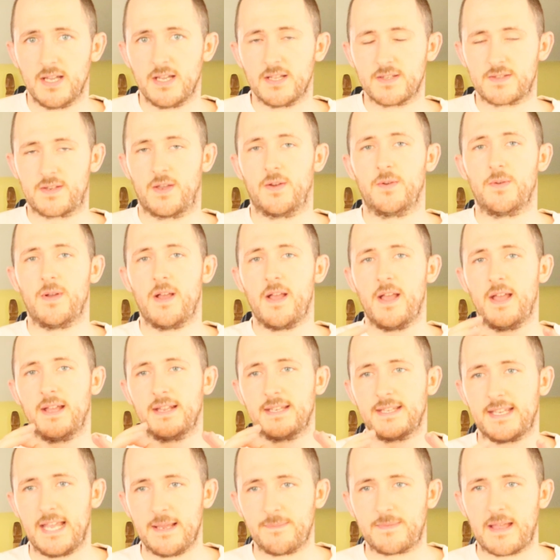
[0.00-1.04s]
So
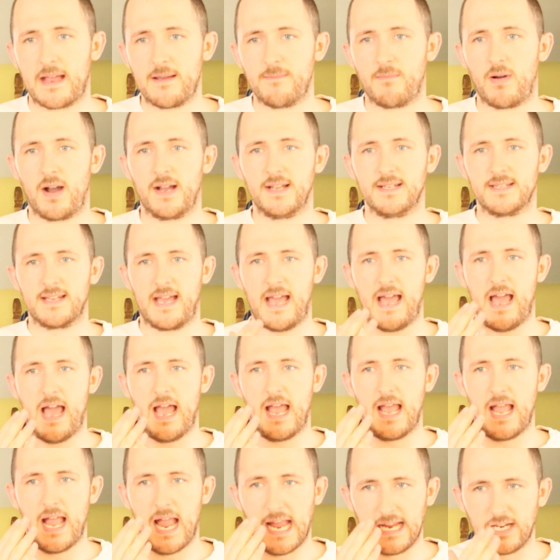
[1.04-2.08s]
keep that in mind.
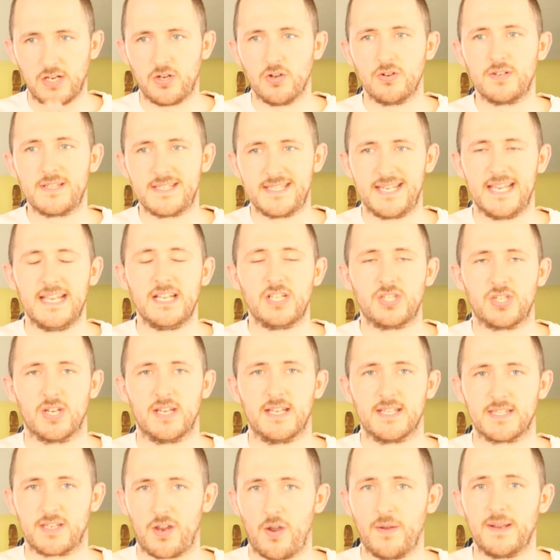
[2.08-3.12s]
A good teacher
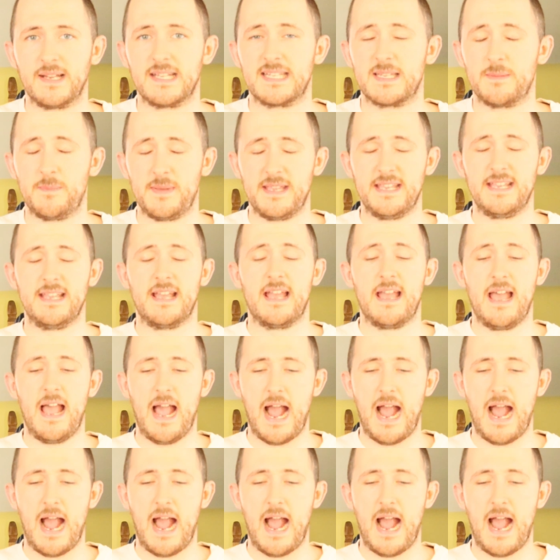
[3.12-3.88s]
is going to be